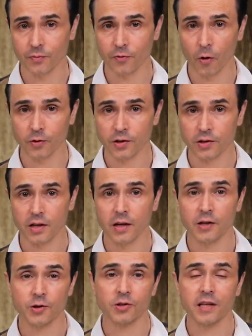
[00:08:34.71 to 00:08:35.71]
falters,
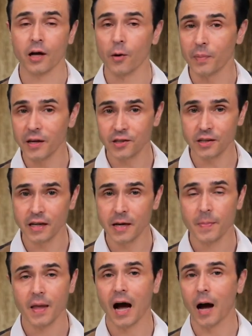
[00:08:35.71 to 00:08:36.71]
issues like
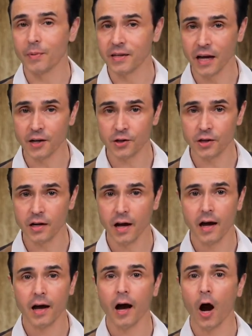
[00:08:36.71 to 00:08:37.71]
obesity, hypertension,
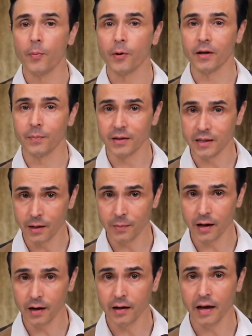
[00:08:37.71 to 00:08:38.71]

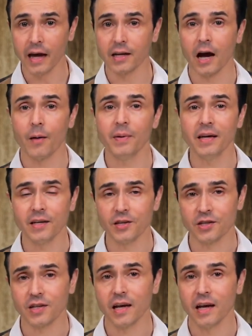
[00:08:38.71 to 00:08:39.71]
hypolipidemia, and
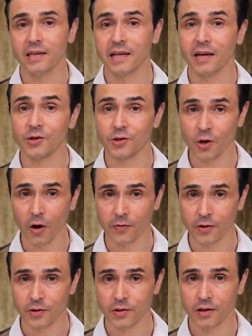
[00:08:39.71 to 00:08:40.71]
diabetes tend to
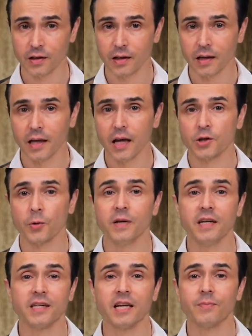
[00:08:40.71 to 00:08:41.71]
surface. So we
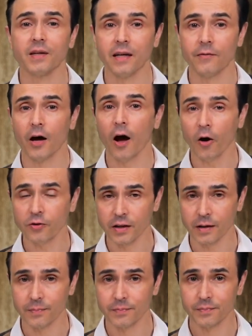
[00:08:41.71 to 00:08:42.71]
need to keep the liver
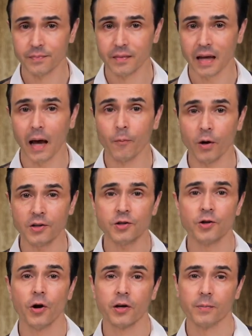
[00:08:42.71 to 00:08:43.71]
healthy. And what does
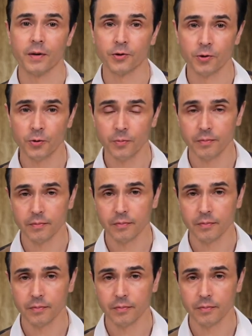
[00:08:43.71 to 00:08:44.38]
curcumin do?